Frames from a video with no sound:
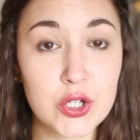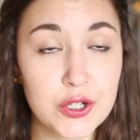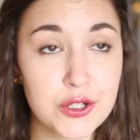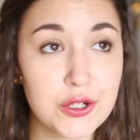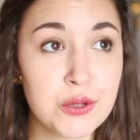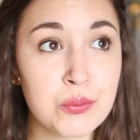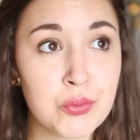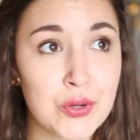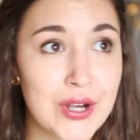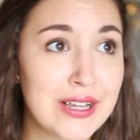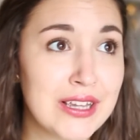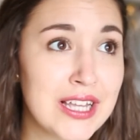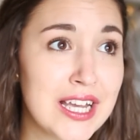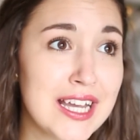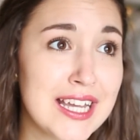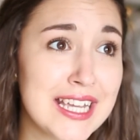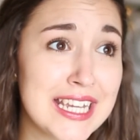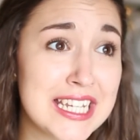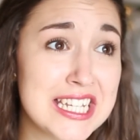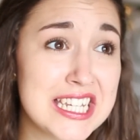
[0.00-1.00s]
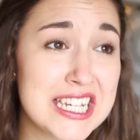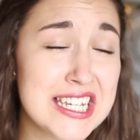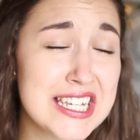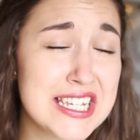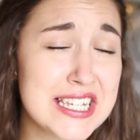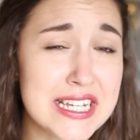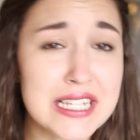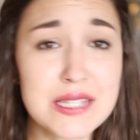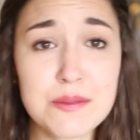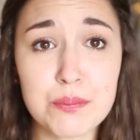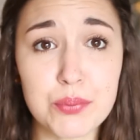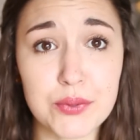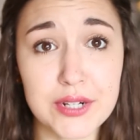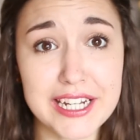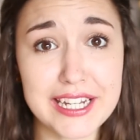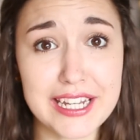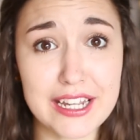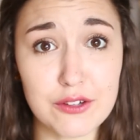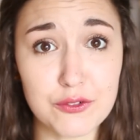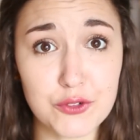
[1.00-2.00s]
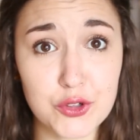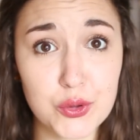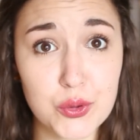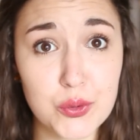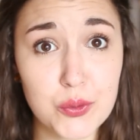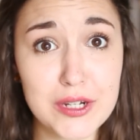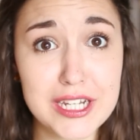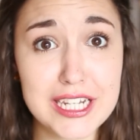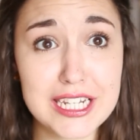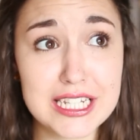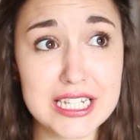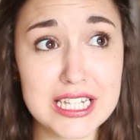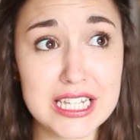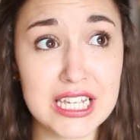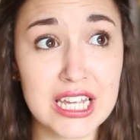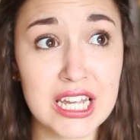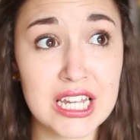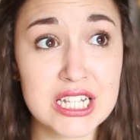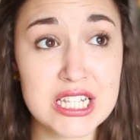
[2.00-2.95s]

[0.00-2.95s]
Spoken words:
good umbrella and it doesn't break after a week.